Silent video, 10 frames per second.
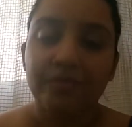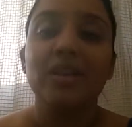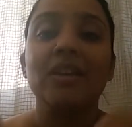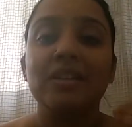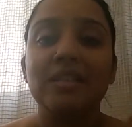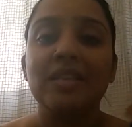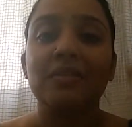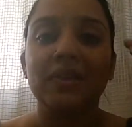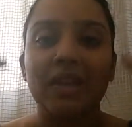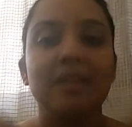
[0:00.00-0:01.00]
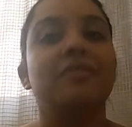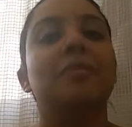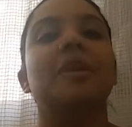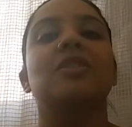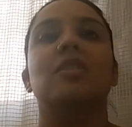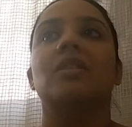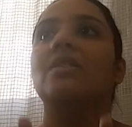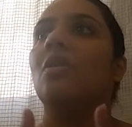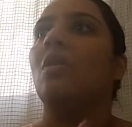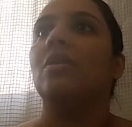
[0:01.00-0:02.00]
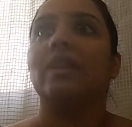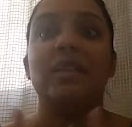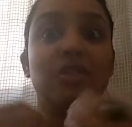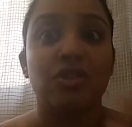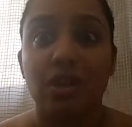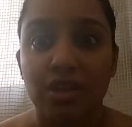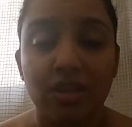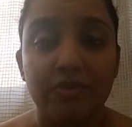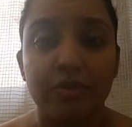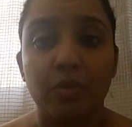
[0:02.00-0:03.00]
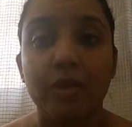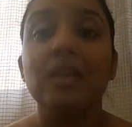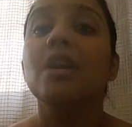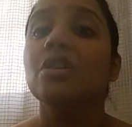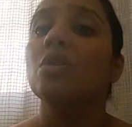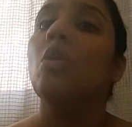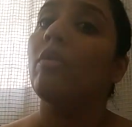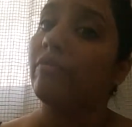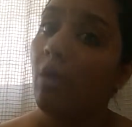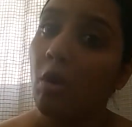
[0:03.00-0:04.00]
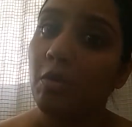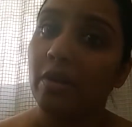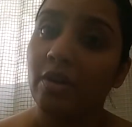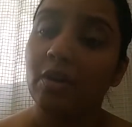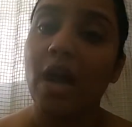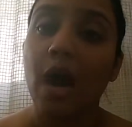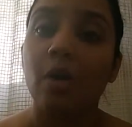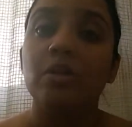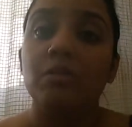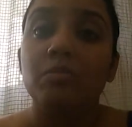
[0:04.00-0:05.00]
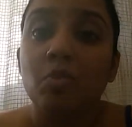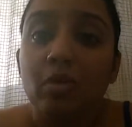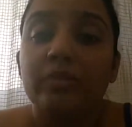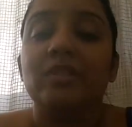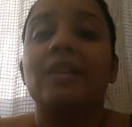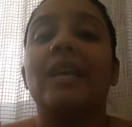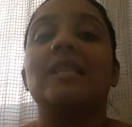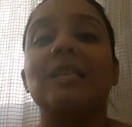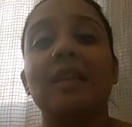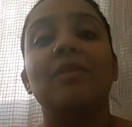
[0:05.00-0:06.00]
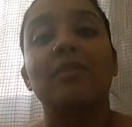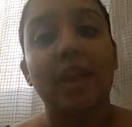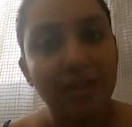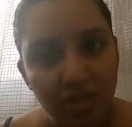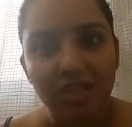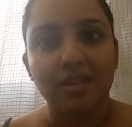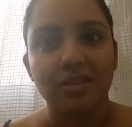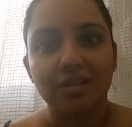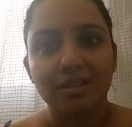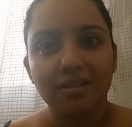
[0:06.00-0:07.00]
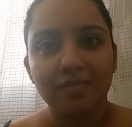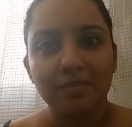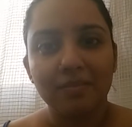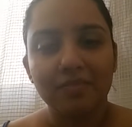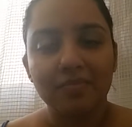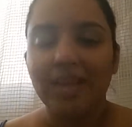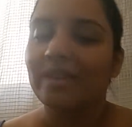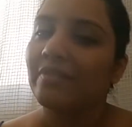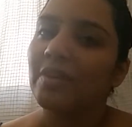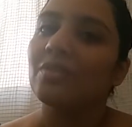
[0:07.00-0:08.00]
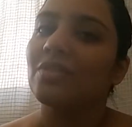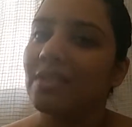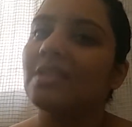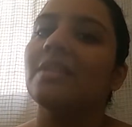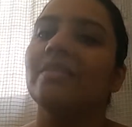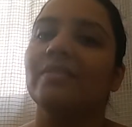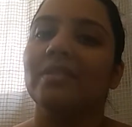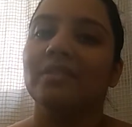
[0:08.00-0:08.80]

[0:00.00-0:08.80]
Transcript: we are receiving information or instruction if you will to go forward on how to move to the next level of energy and if we don't receive